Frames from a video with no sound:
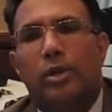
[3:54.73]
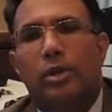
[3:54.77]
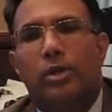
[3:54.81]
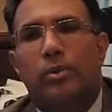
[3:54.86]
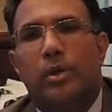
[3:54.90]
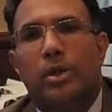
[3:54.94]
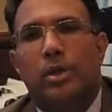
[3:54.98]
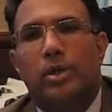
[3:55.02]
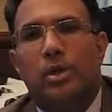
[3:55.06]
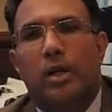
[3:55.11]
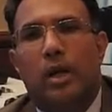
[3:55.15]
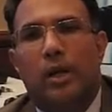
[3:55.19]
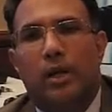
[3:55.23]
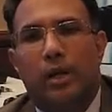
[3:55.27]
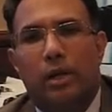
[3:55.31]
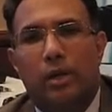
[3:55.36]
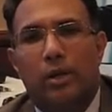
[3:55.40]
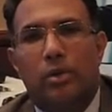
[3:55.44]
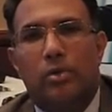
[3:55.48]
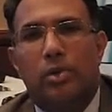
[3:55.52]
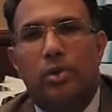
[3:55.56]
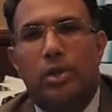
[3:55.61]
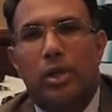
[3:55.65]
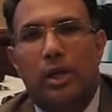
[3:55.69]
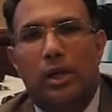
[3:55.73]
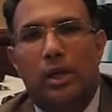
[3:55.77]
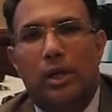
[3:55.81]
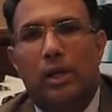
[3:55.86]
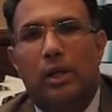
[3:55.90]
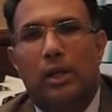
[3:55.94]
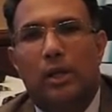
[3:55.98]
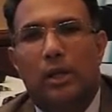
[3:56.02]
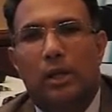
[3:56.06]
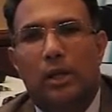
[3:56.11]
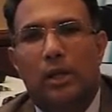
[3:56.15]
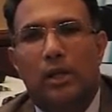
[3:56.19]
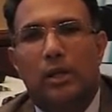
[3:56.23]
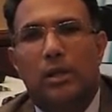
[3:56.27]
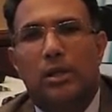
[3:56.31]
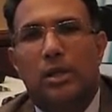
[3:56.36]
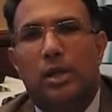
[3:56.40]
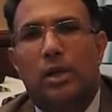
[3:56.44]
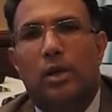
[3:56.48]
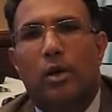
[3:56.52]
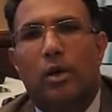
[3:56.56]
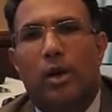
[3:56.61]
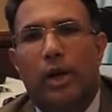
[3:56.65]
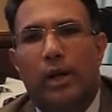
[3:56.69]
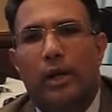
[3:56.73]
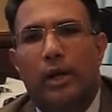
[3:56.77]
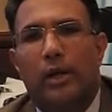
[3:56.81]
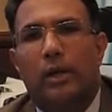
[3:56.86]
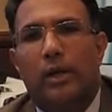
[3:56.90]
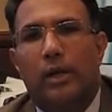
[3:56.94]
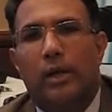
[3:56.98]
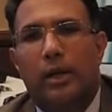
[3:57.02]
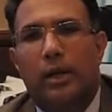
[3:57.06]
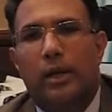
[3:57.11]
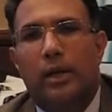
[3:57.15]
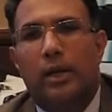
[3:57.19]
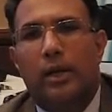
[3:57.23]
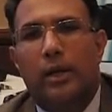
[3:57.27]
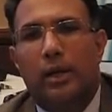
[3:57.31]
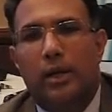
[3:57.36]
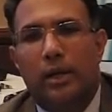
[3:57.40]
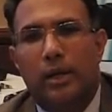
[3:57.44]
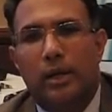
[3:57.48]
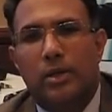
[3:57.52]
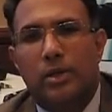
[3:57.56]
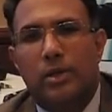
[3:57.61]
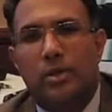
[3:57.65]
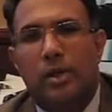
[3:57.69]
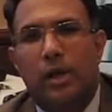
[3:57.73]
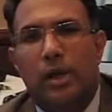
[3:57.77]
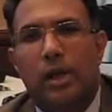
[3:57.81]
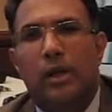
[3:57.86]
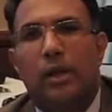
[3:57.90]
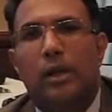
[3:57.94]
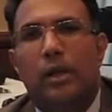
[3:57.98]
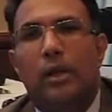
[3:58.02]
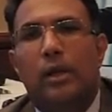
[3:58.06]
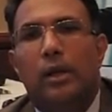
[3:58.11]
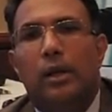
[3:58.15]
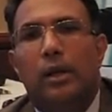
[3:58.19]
which we are starting to see in the secure identity industry.